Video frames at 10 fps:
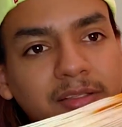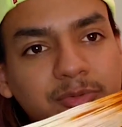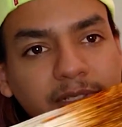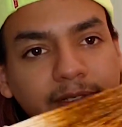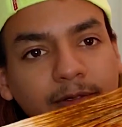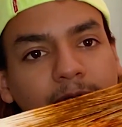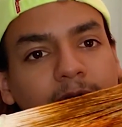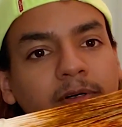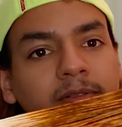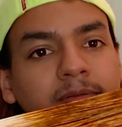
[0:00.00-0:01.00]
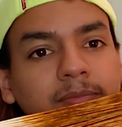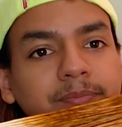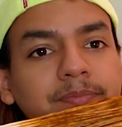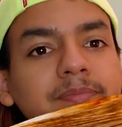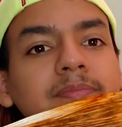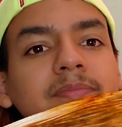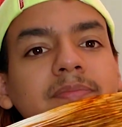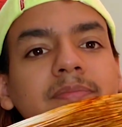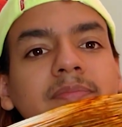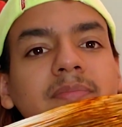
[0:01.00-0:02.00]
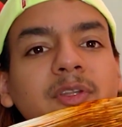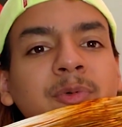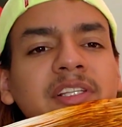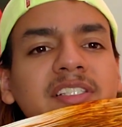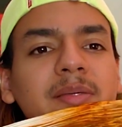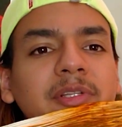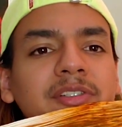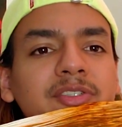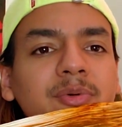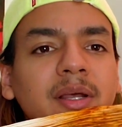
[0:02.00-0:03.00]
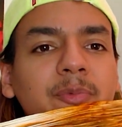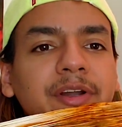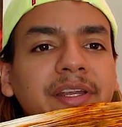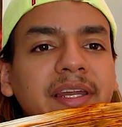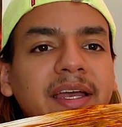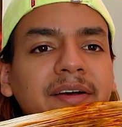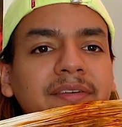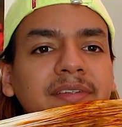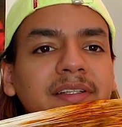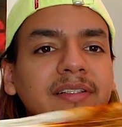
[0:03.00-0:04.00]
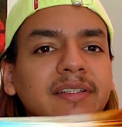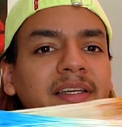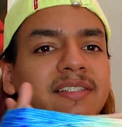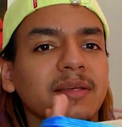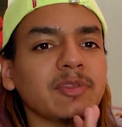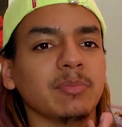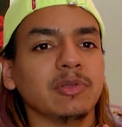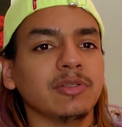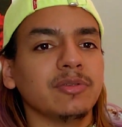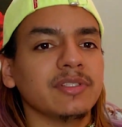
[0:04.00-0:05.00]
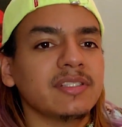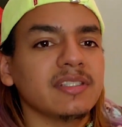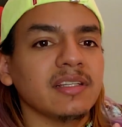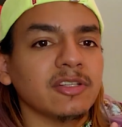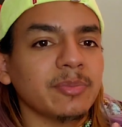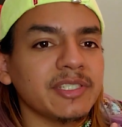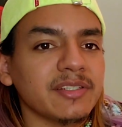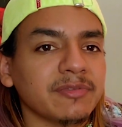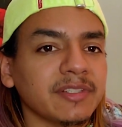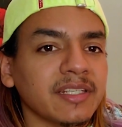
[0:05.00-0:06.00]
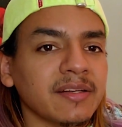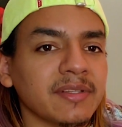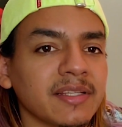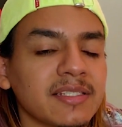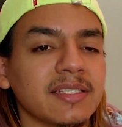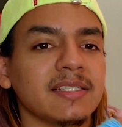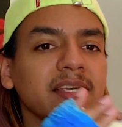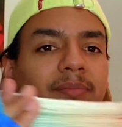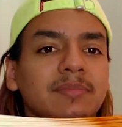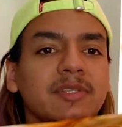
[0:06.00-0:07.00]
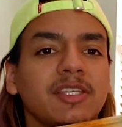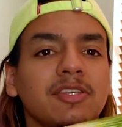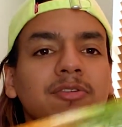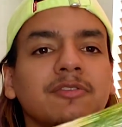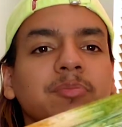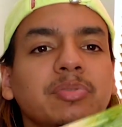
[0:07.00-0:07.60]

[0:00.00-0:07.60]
looks really cool. Really similar to what I'm wearing now, except the blue is a little bit different. I don't think that's the same hue of